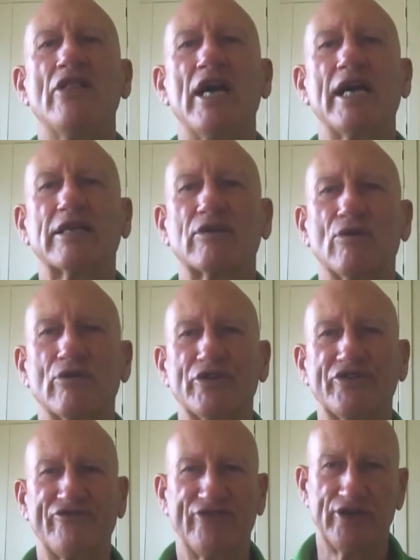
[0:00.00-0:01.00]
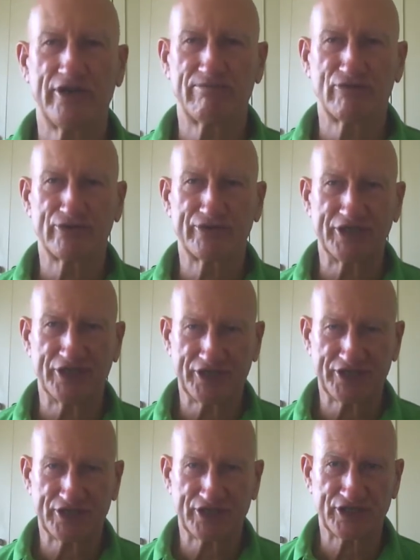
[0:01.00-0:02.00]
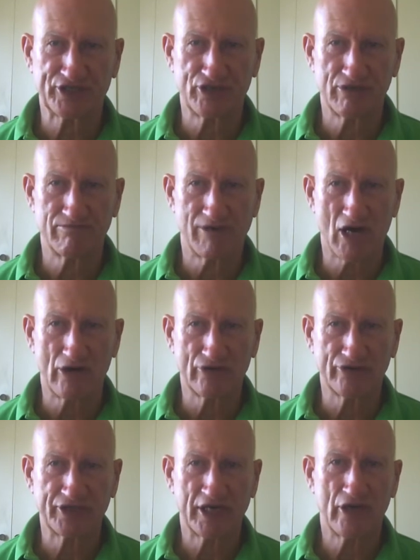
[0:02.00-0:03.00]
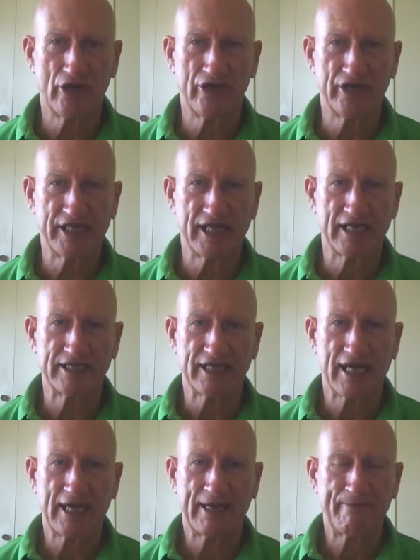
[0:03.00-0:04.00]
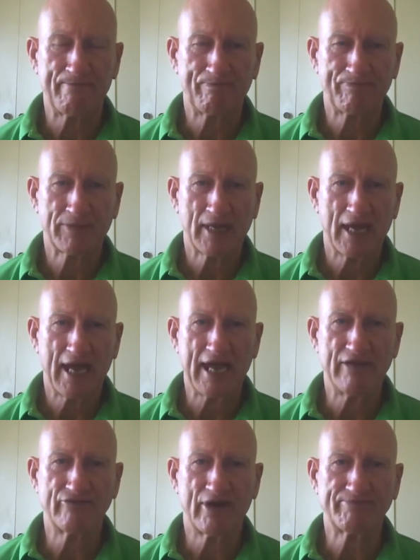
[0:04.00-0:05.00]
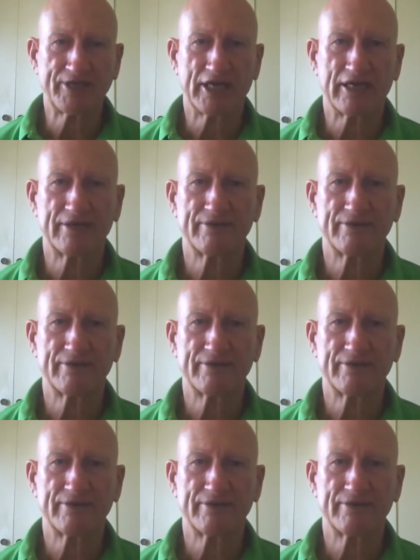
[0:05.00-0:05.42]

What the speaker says: that cause vertebral discs to bulge, herniate and rupture.